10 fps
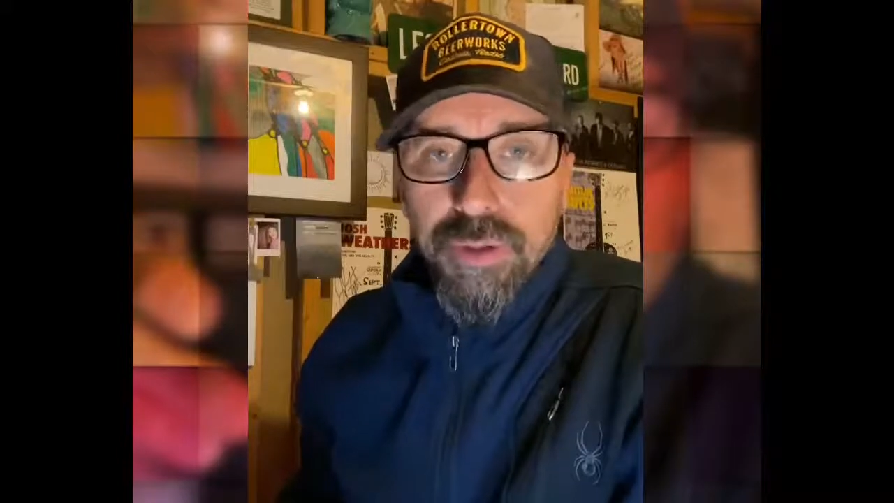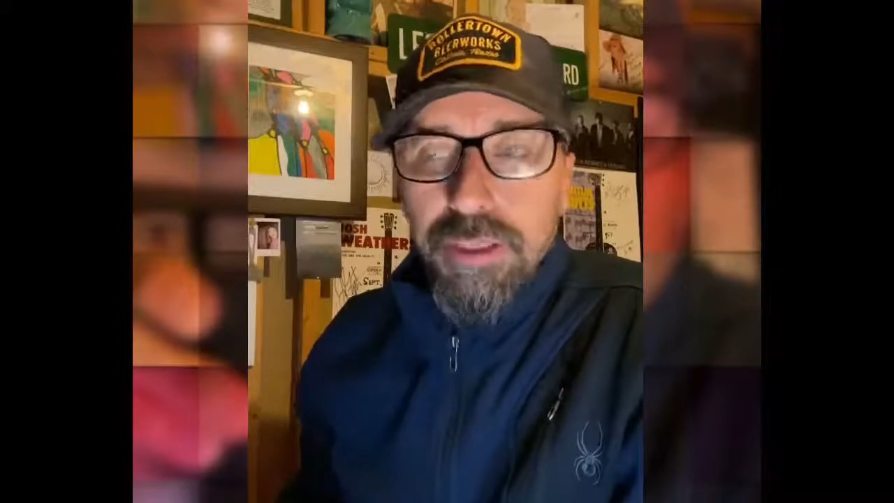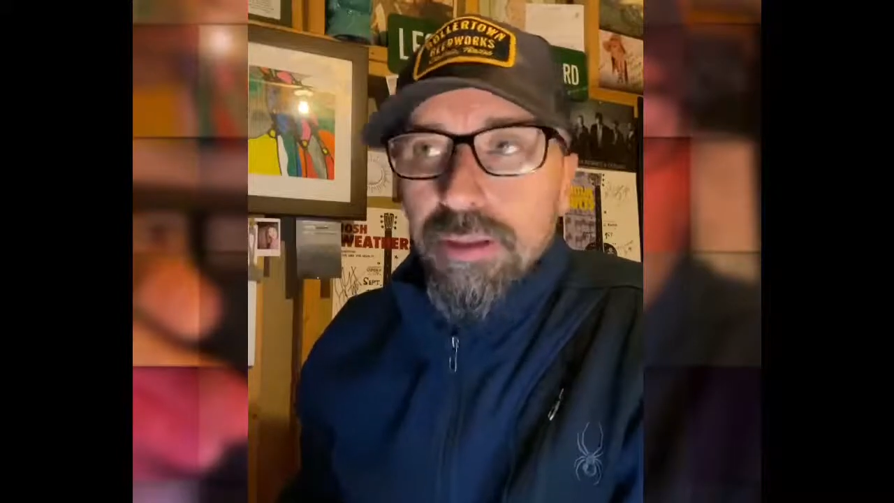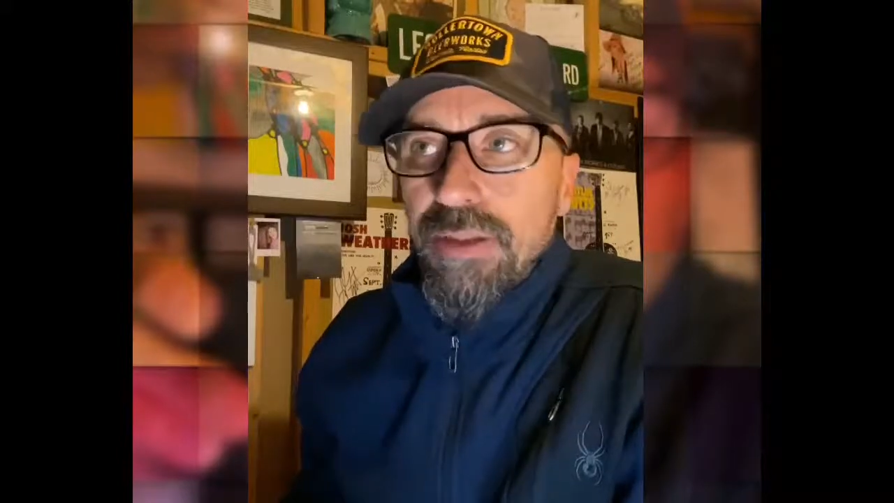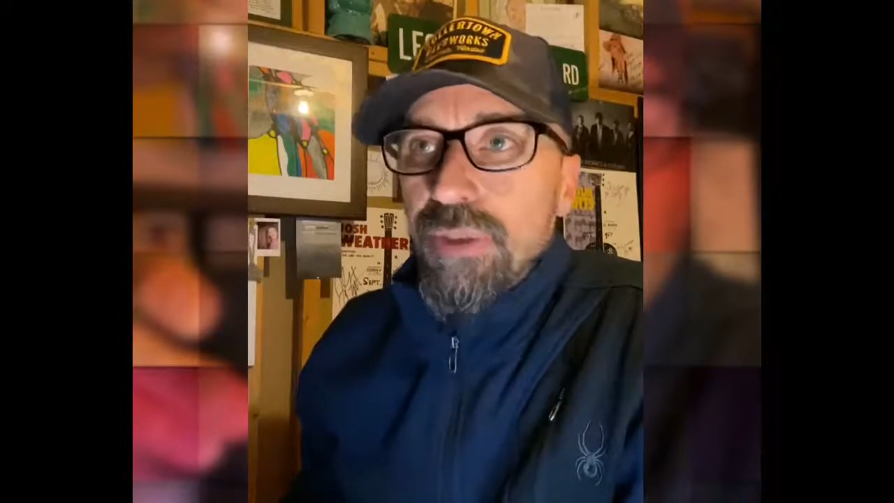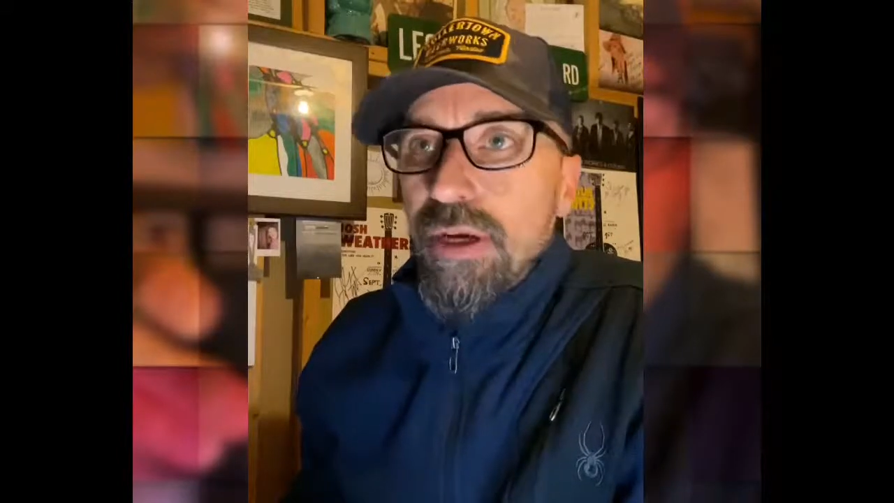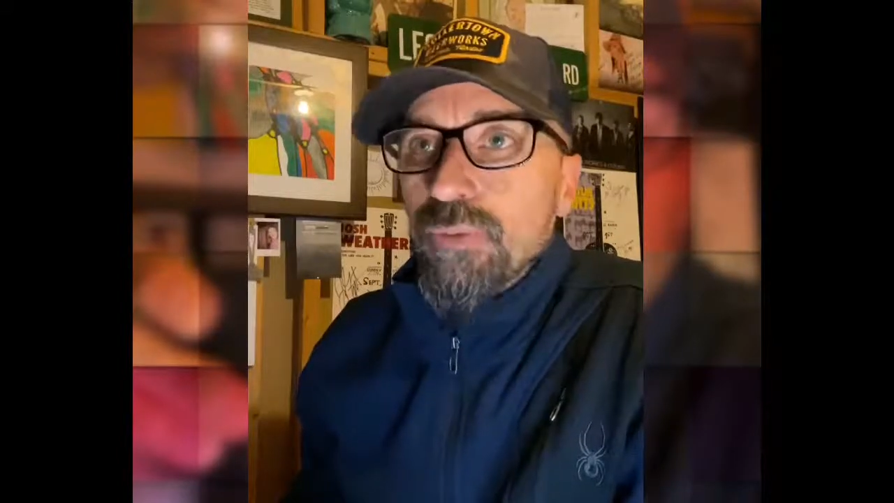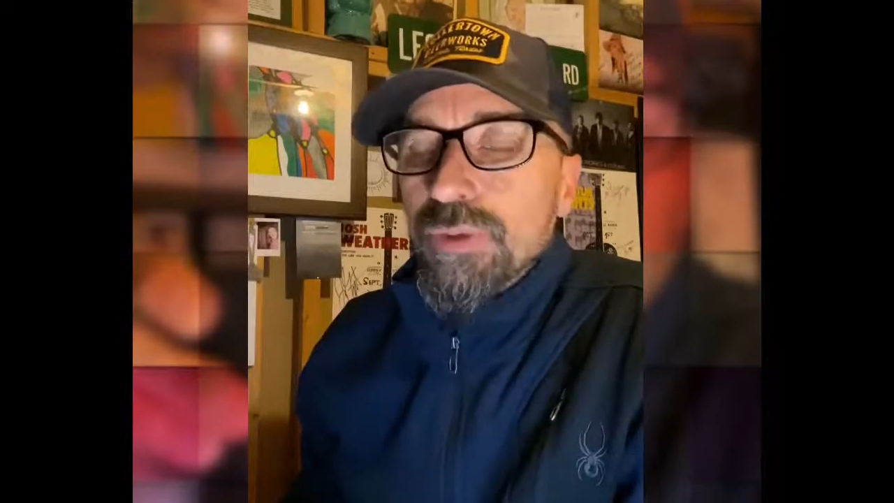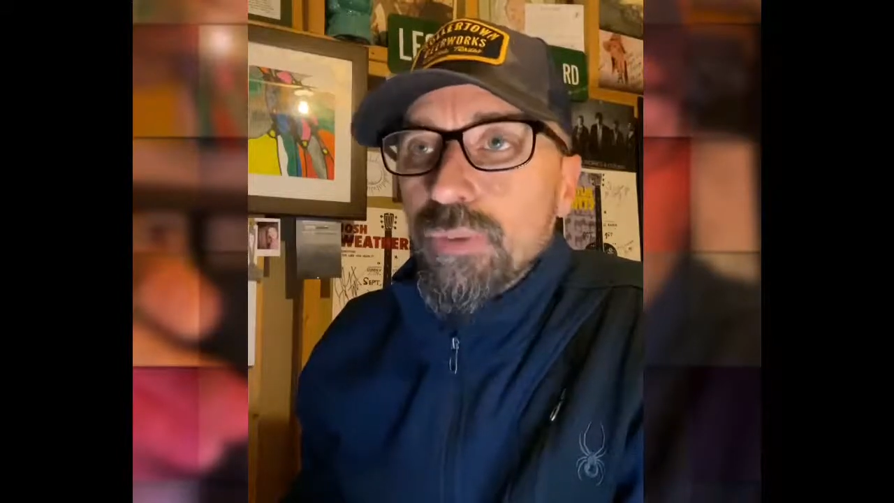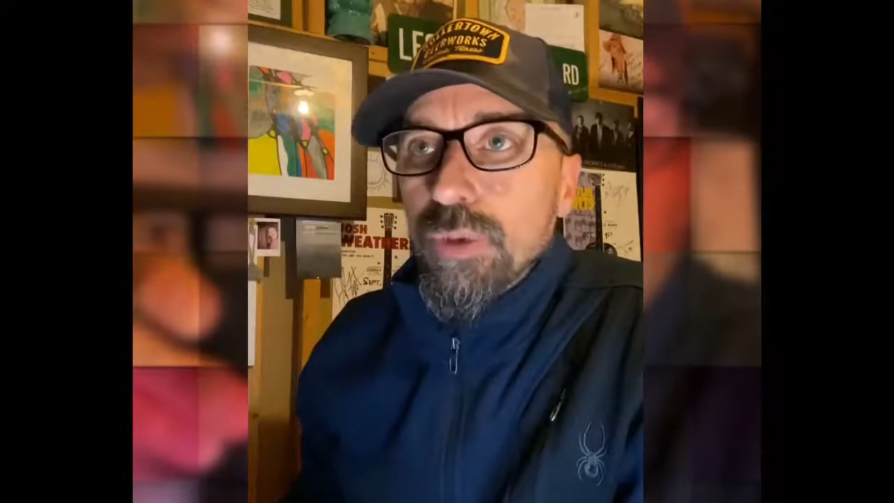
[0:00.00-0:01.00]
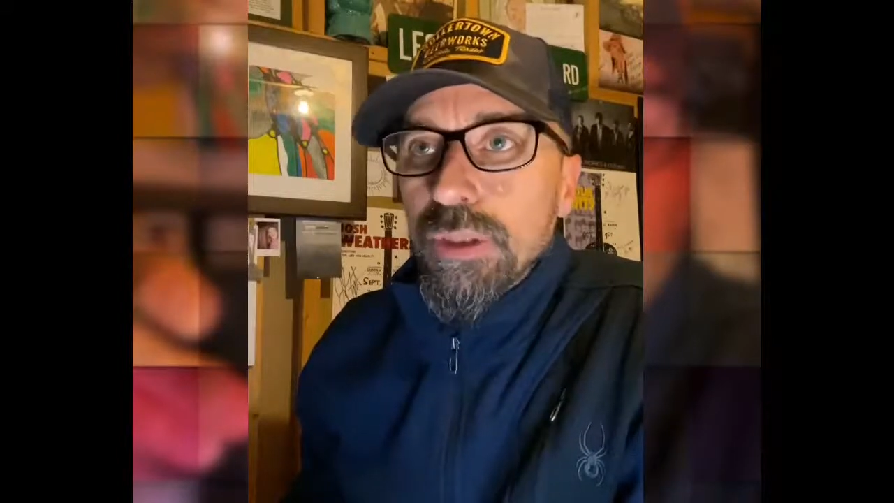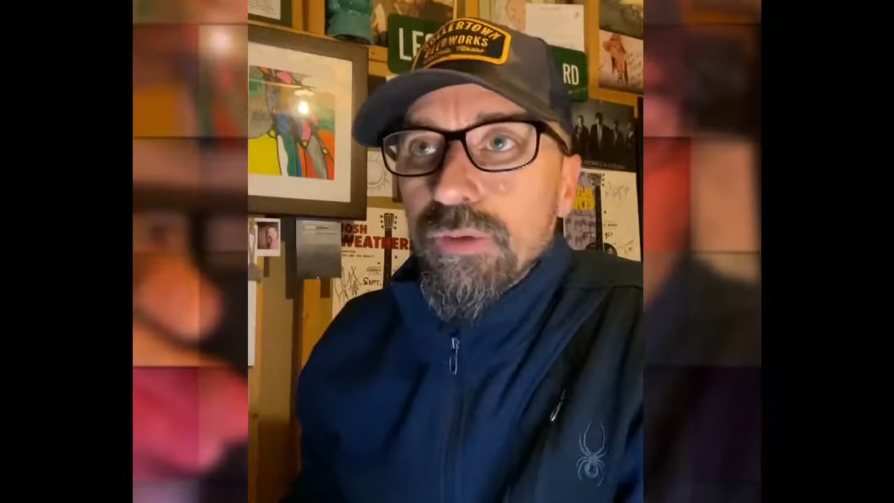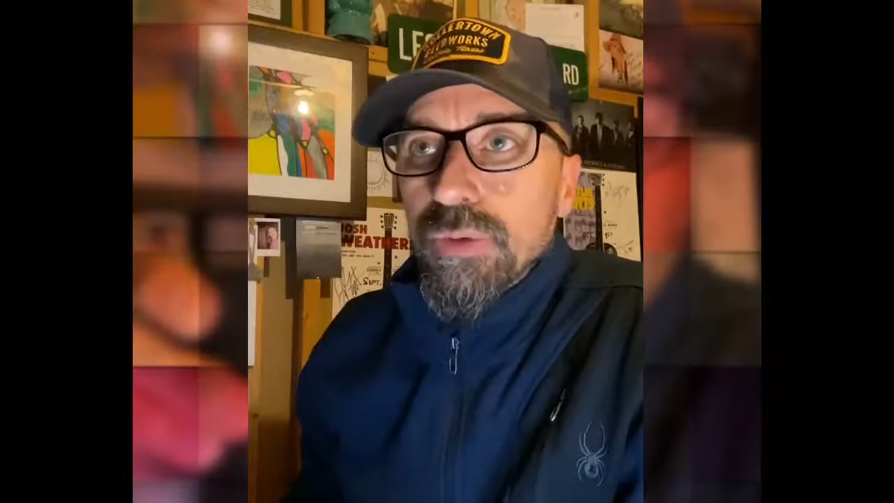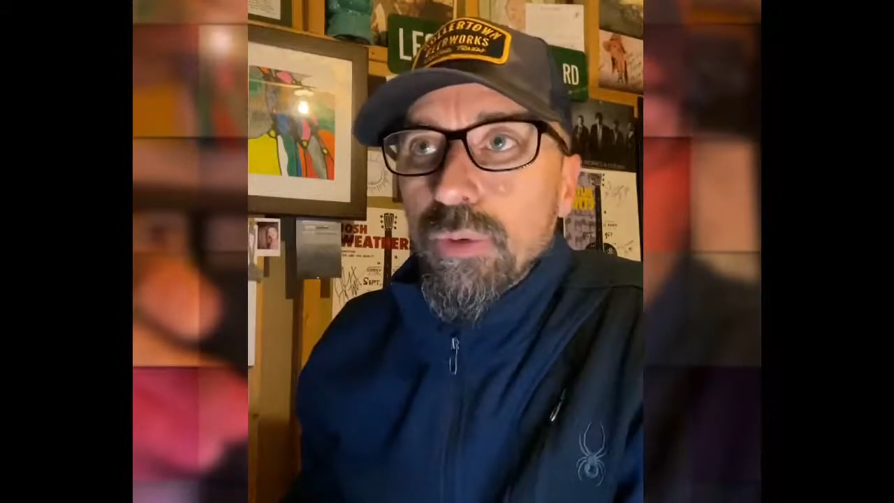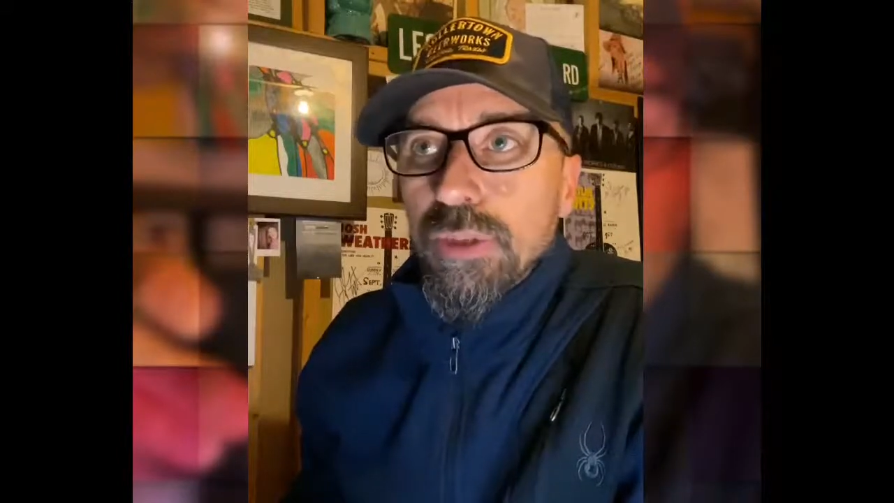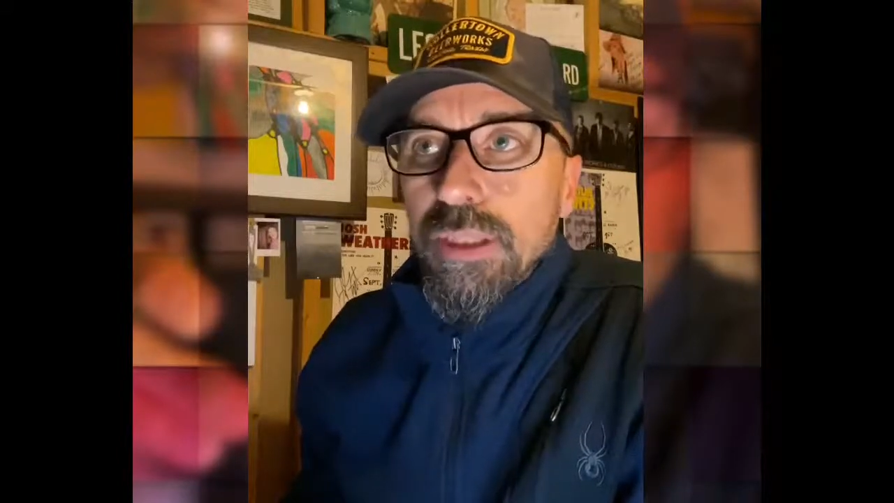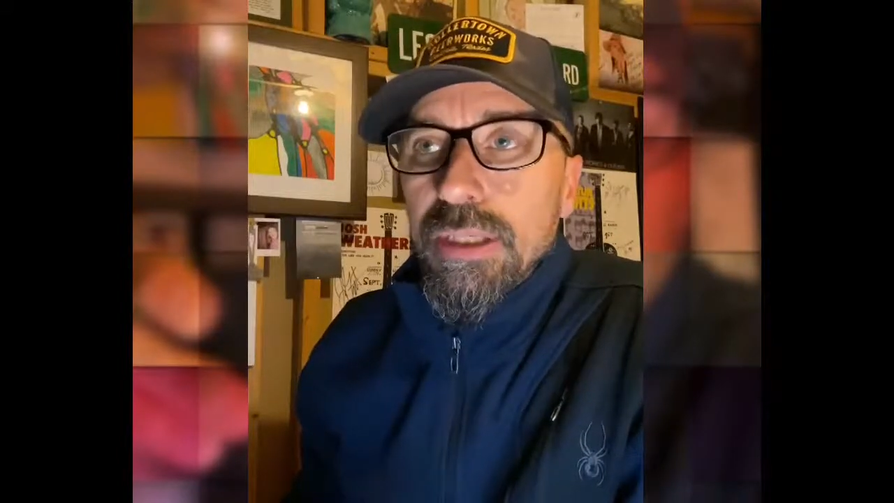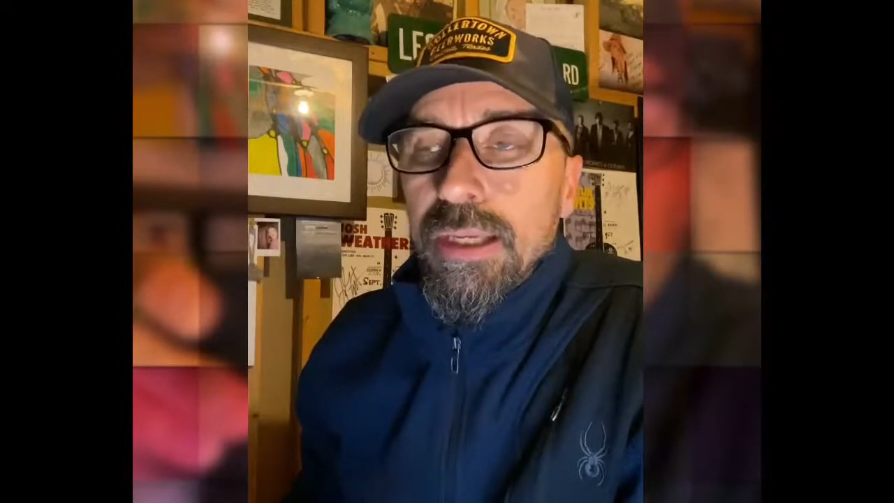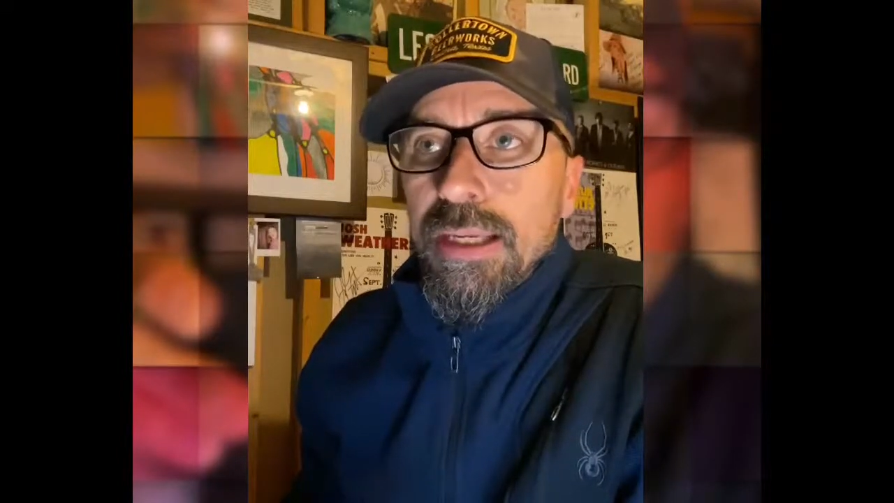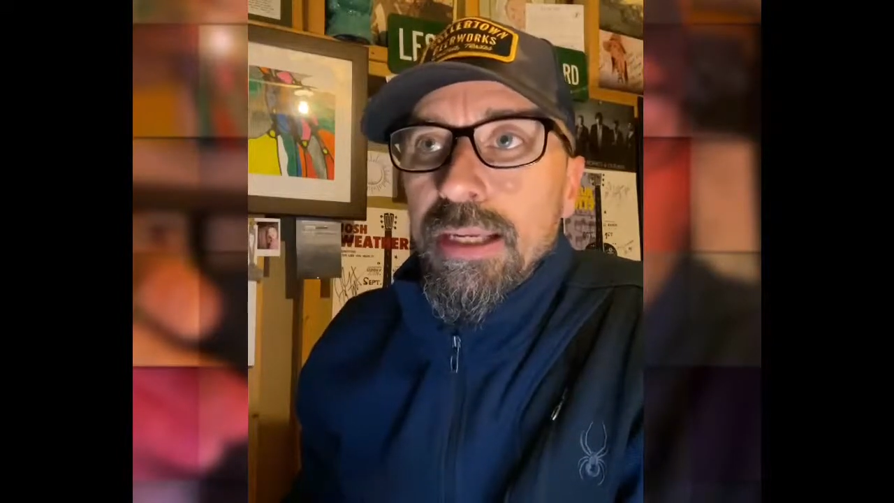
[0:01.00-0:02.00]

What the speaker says: Hell, I thought I was 20 years old again.